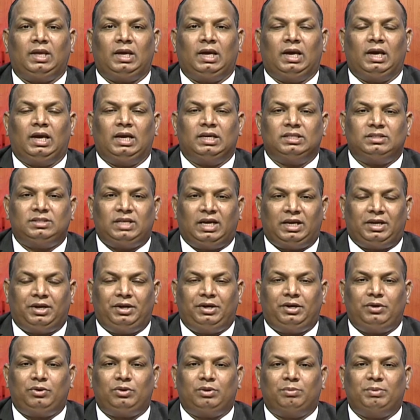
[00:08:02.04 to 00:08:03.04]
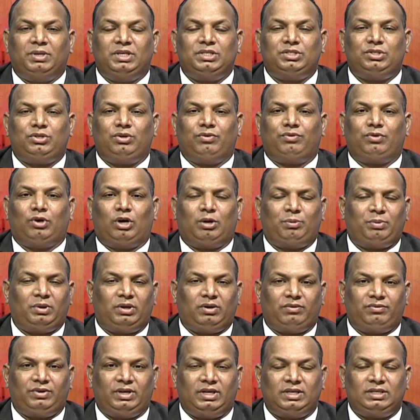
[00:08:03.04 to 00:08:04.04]
Secretary to the Ministry of Corporate
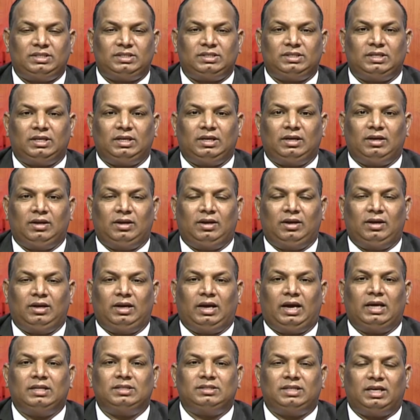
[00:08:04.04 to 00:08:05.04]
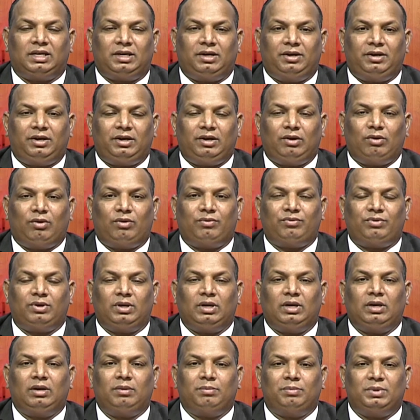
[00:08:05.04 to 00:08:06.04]
Affairs, and Secretary of
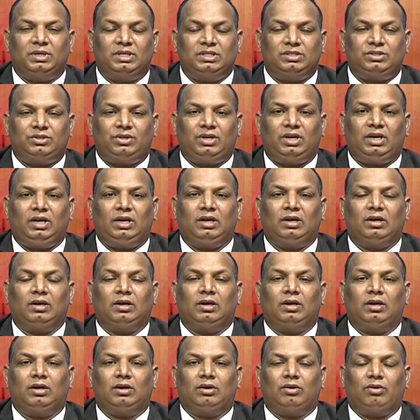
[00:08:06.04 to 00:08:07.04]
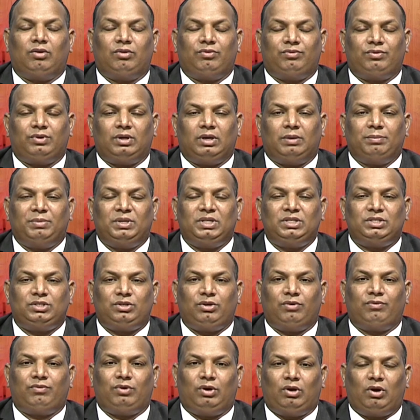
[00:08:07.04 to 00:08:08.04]
Ministry of
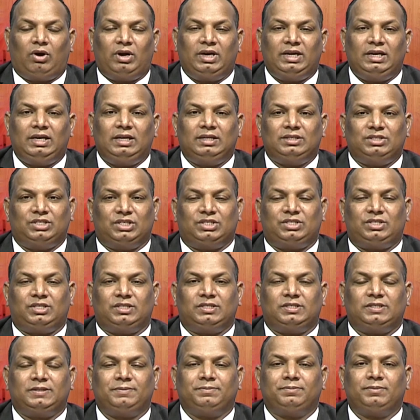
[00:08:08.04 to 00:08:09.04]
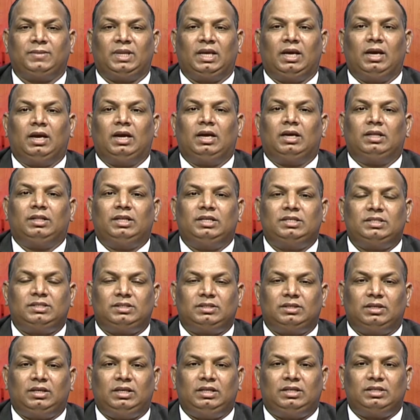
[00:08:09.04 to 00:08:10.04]
Law and Justice.
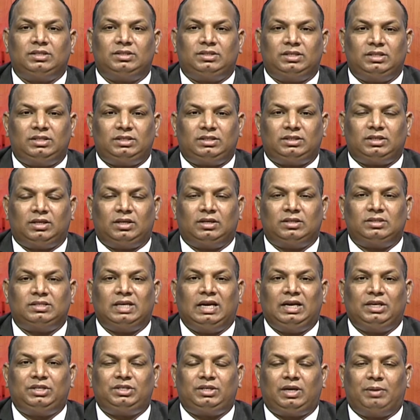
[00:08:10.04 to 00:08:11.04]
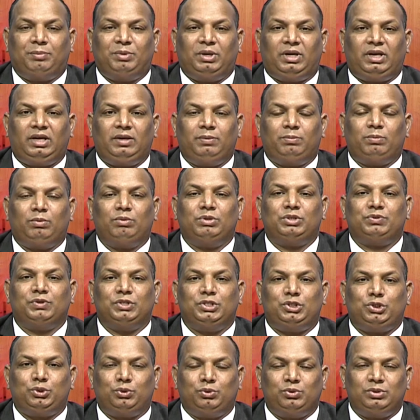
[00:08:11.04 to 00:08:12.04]
It is this select committee which will
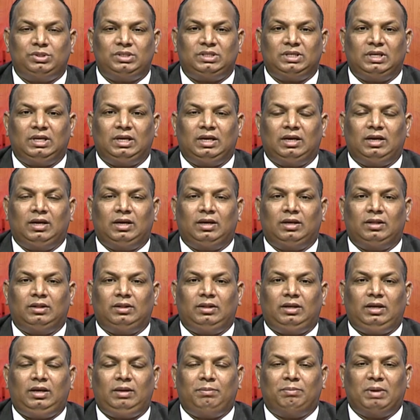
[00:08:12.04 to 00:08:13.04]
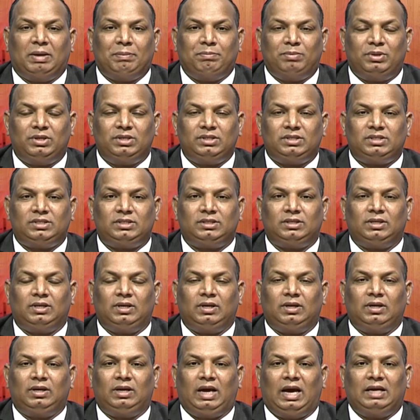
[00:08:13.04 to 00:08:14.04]
choose the members
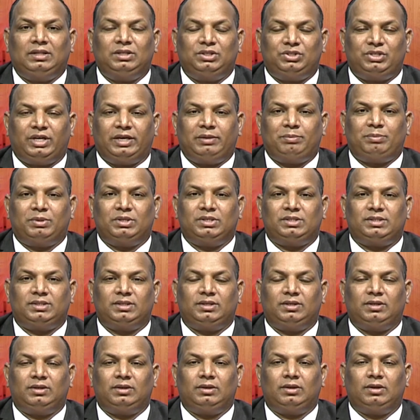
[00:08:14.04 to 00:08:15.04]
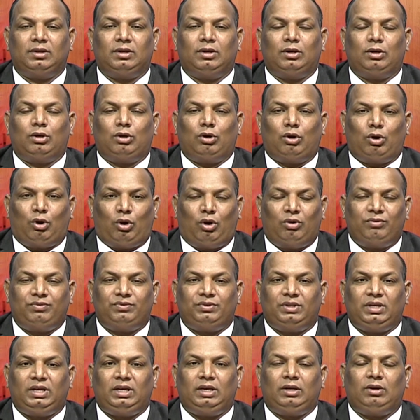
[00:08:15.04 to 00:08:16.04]
and the chairperson of
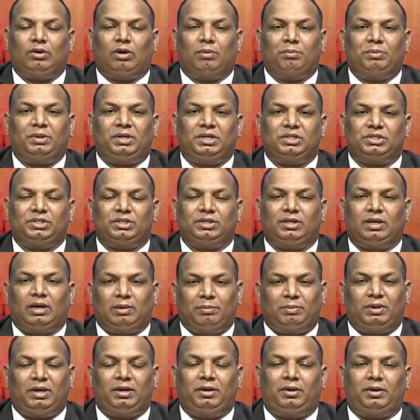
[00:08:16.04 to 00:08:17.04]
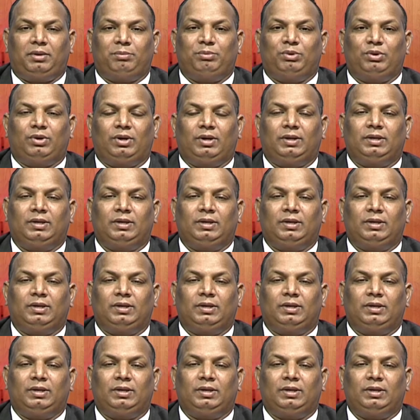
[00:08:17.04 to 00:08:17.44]
the Competition Appellate Tribunal.